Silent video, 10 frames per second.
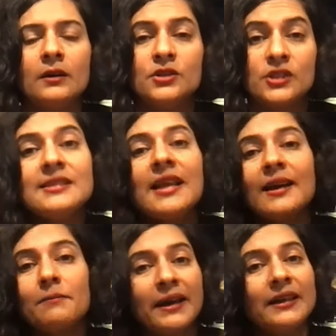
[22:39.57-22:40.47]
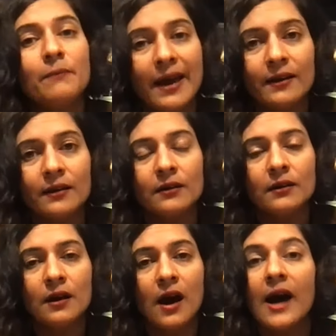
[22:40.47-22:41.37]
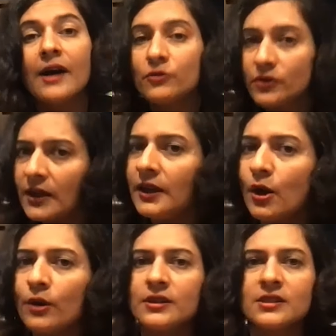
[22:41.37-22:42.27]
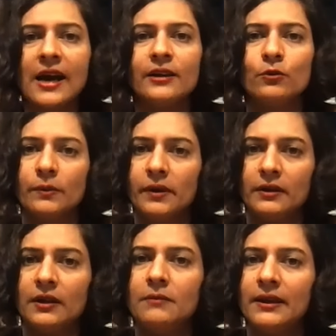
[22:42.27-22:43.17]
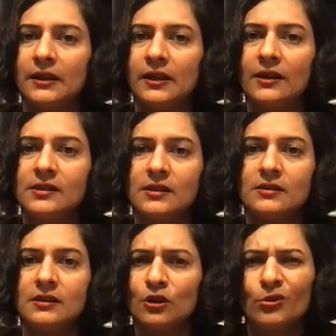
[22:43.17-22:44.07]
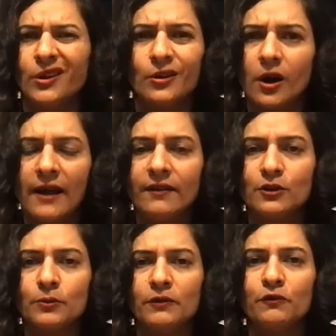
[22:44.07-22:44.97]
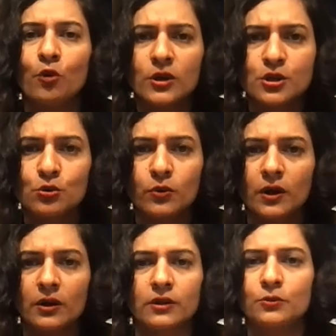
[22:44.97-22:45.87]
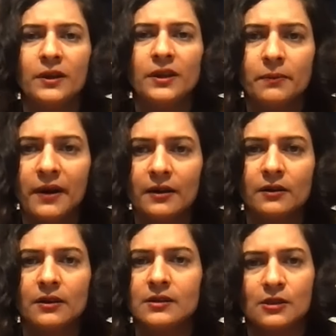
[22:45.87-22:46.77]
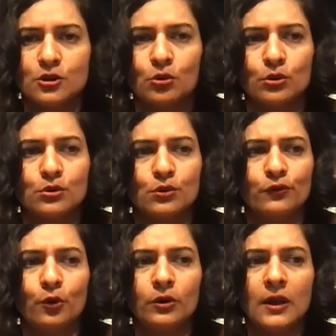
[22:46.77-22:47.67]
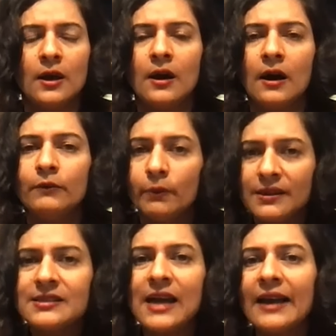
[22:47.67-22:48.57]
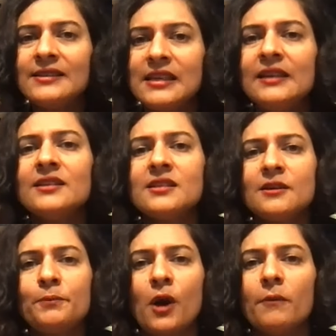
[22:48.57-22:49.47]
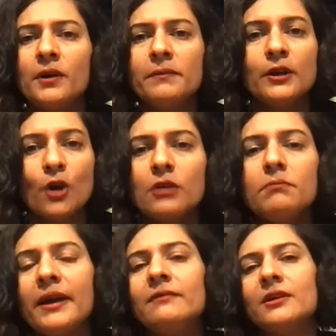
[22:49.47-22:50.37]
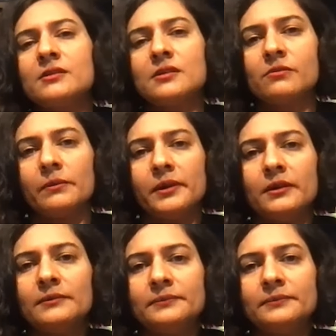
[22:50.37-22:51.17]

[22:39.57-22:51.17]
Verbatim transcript: just like many men are really on the side of women in many cases, including not having to be forced to work to be the bread earners and so on and so forth, we will start seeing this as a problem and not men versus women.